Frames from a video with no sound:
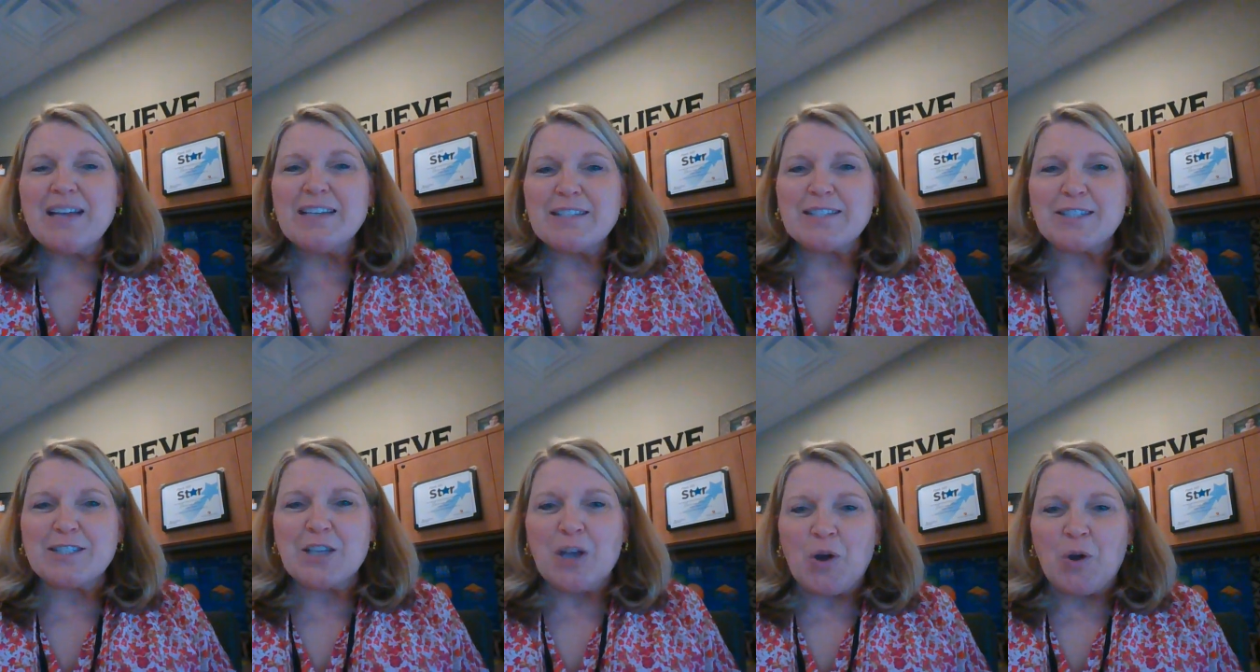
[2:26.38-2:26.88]

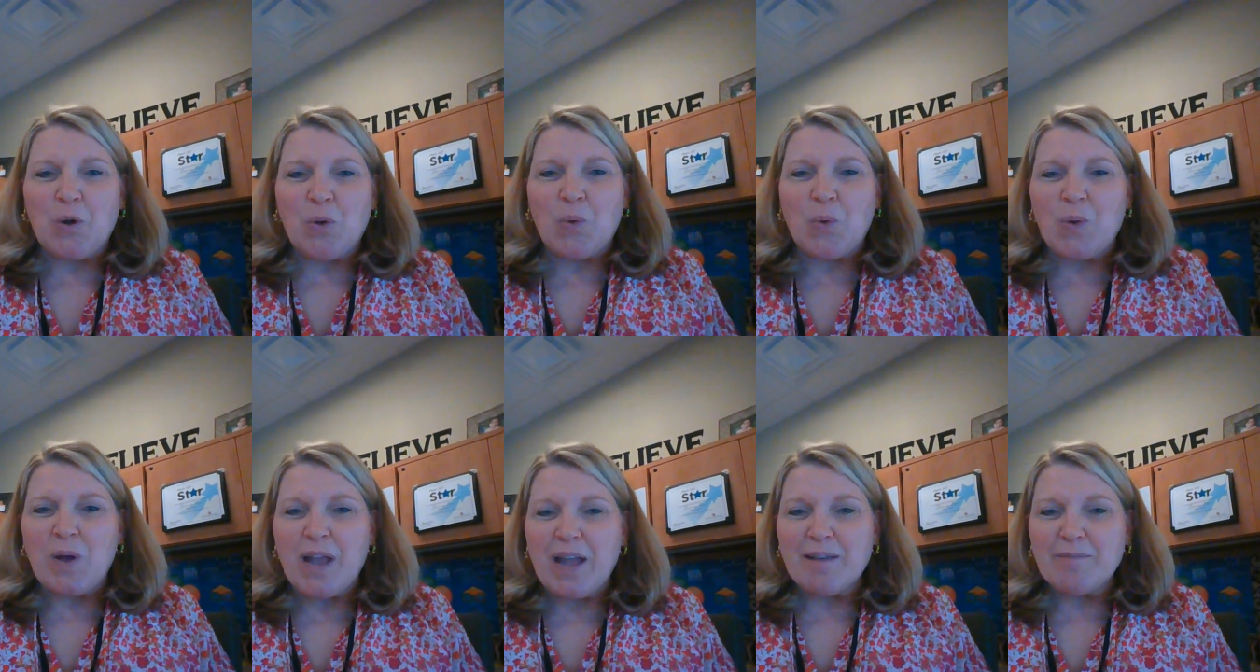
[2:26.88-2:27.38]

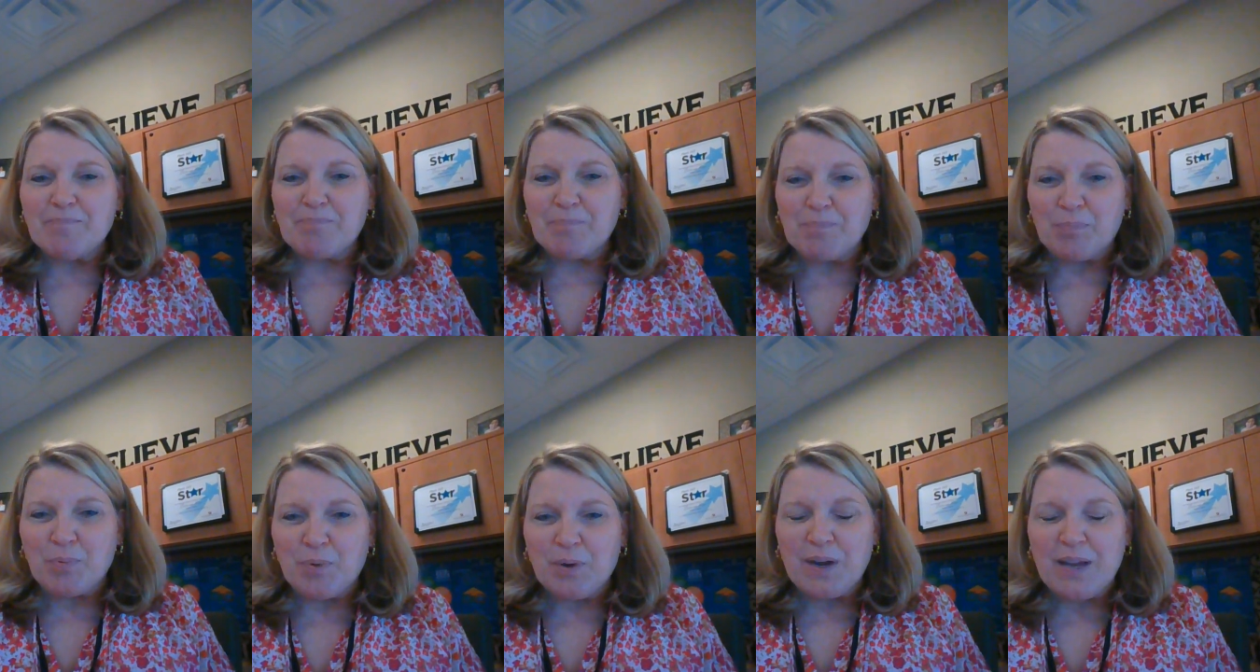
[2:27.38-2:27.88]
So
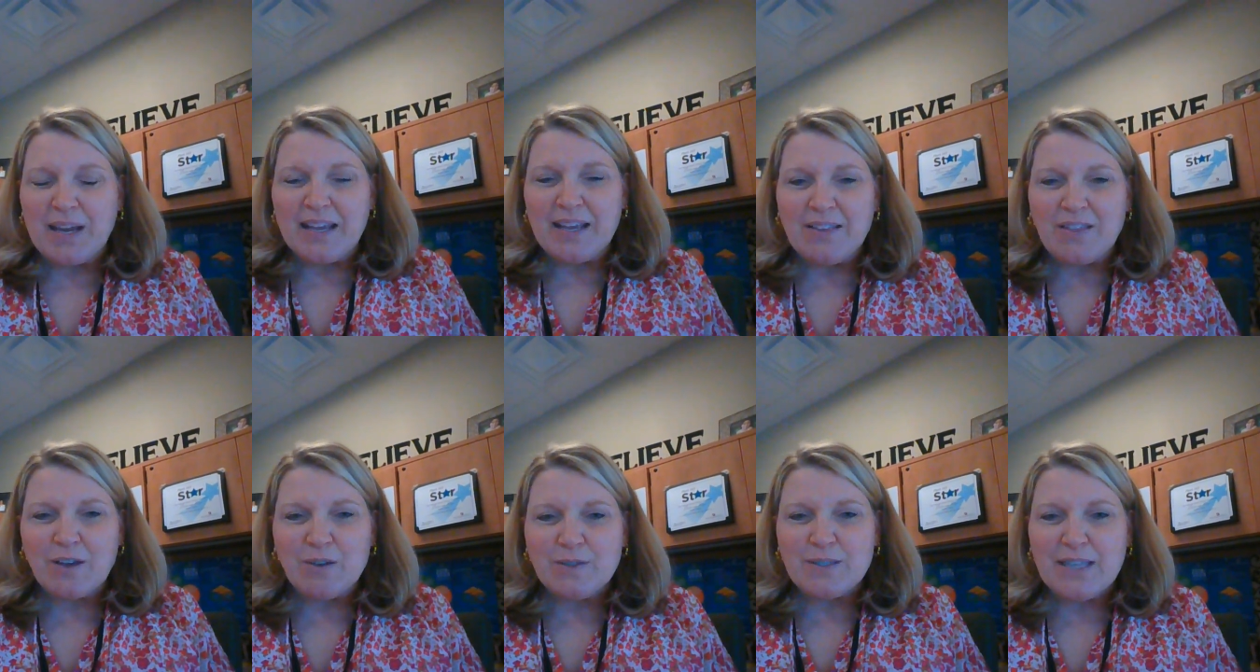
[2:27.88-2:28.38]

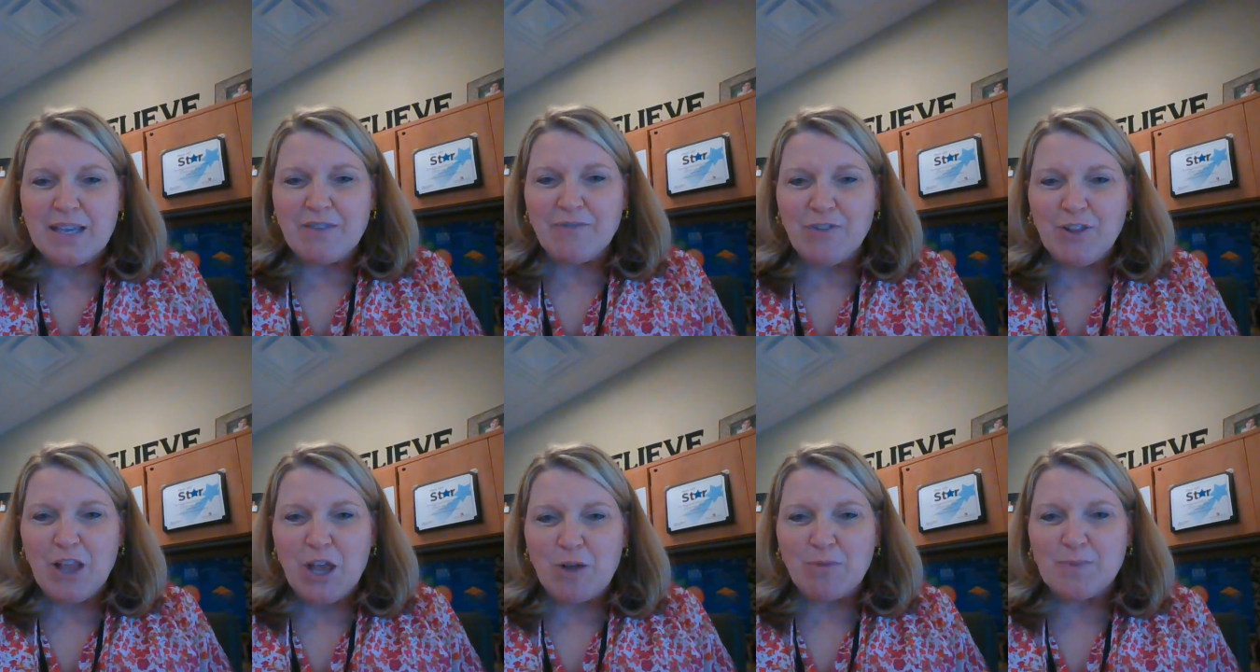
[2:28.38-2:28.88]
bring those
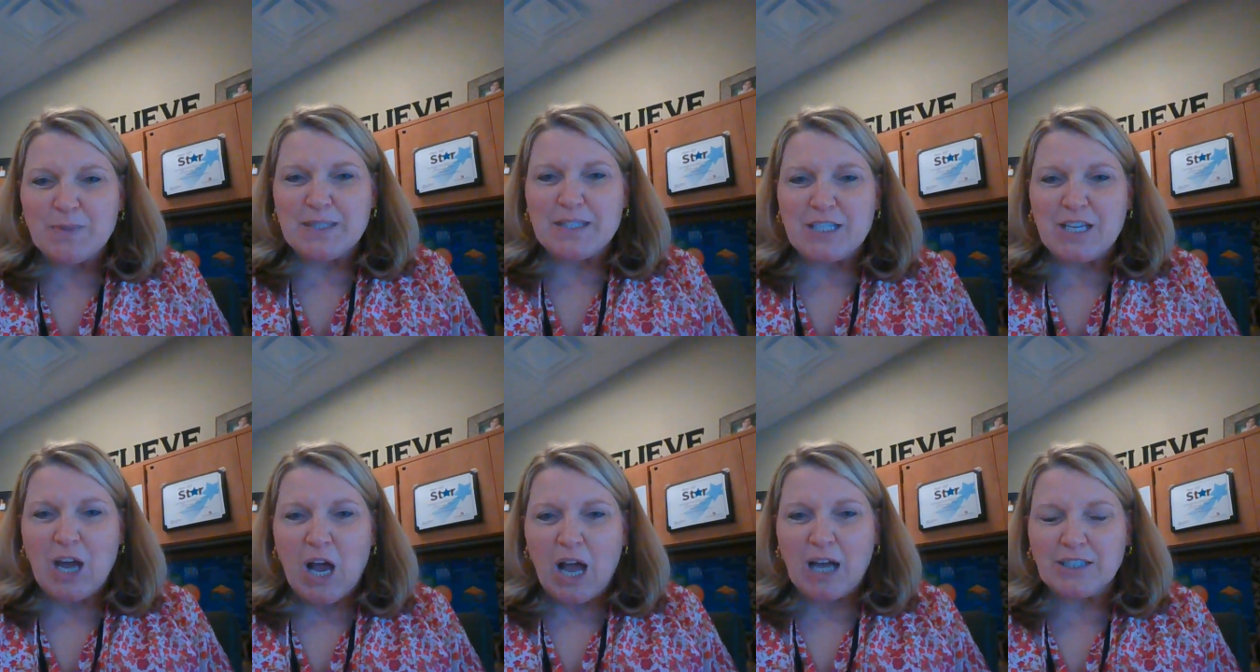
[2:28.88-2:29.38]
envelopes,
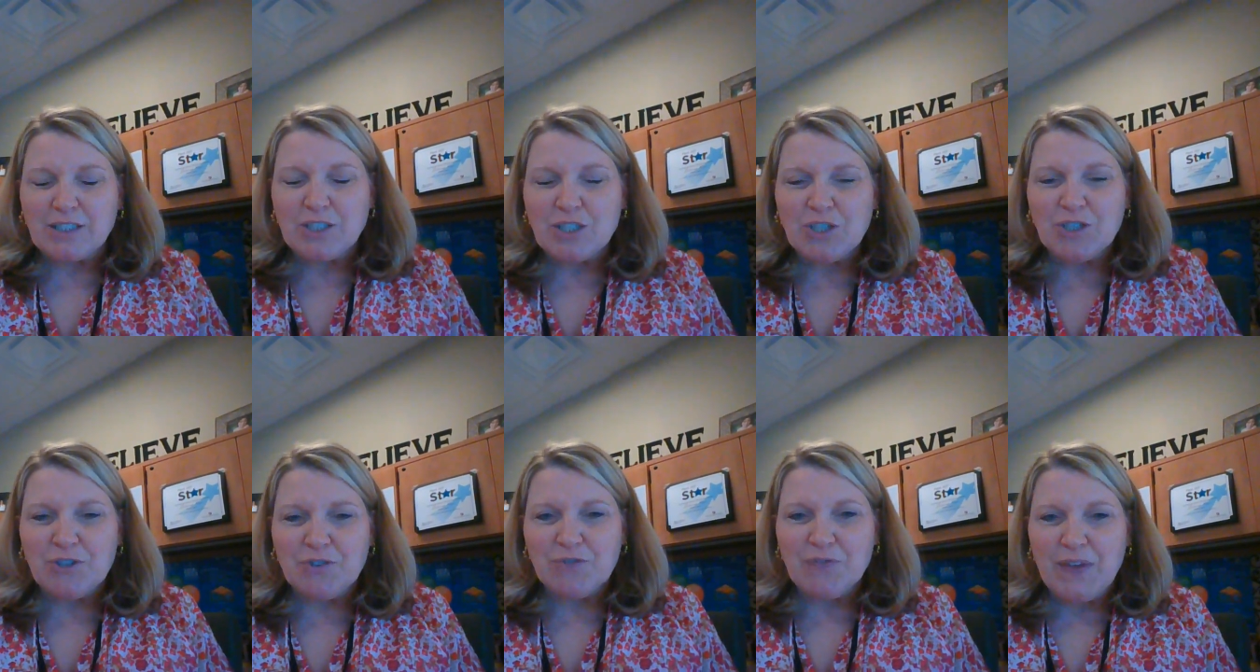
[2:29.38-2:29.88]
talk
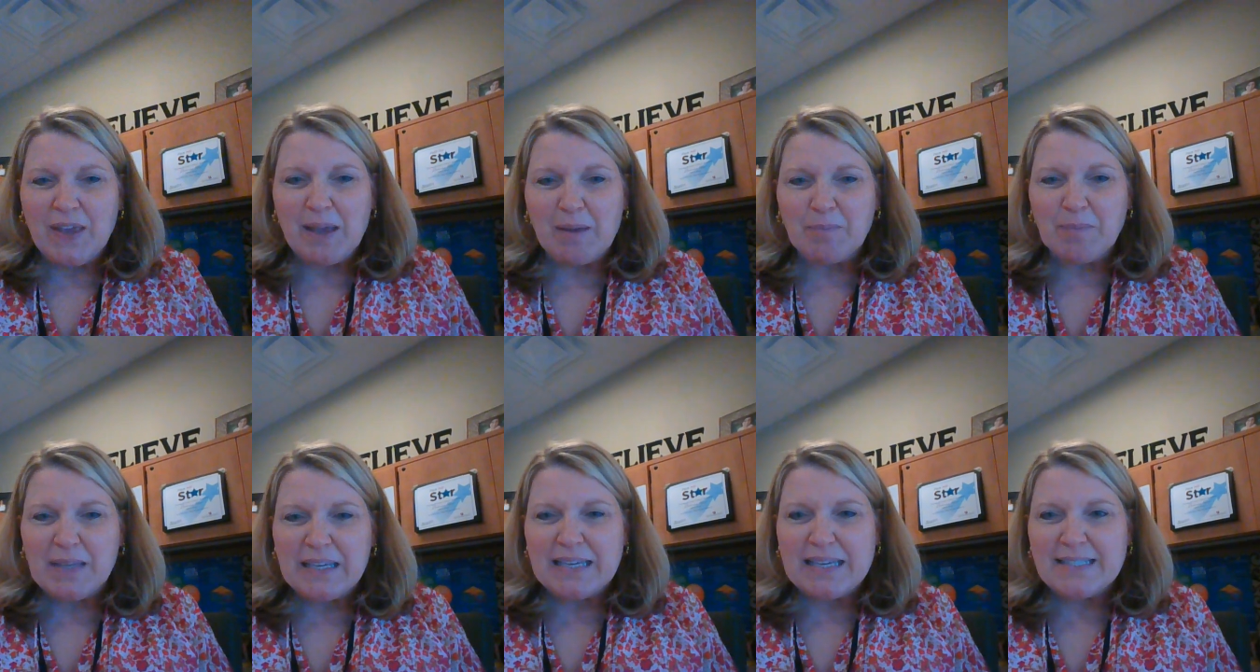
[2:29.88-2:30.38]
to your
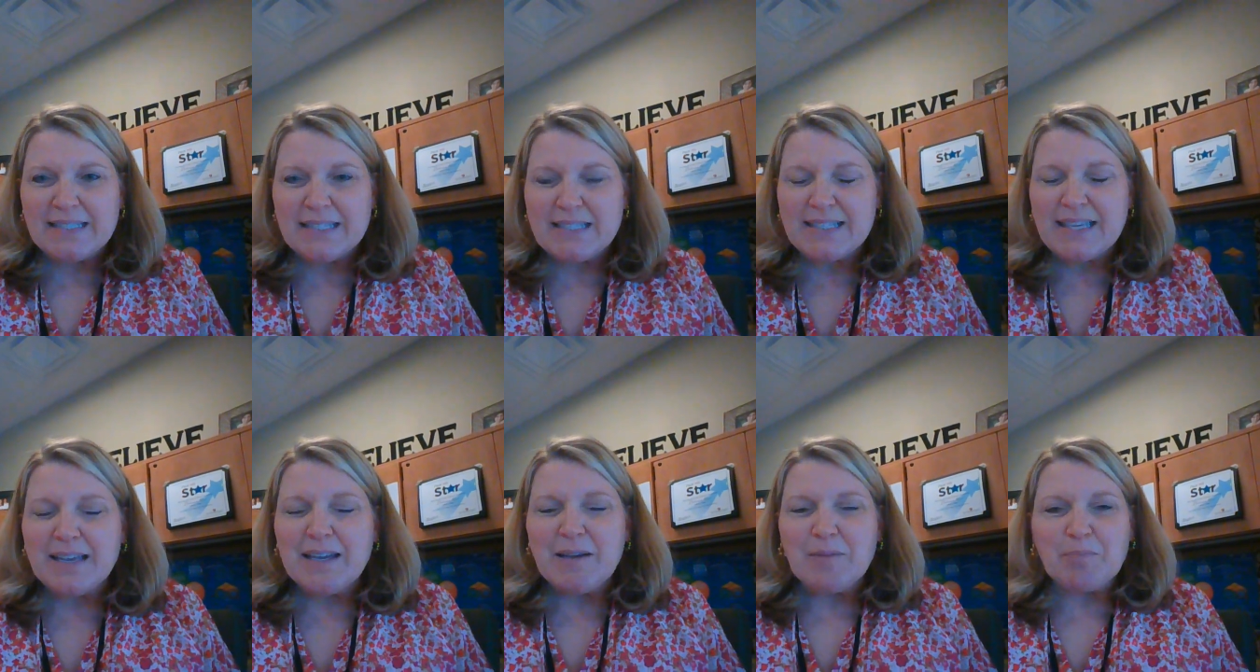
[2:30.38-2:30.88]
families.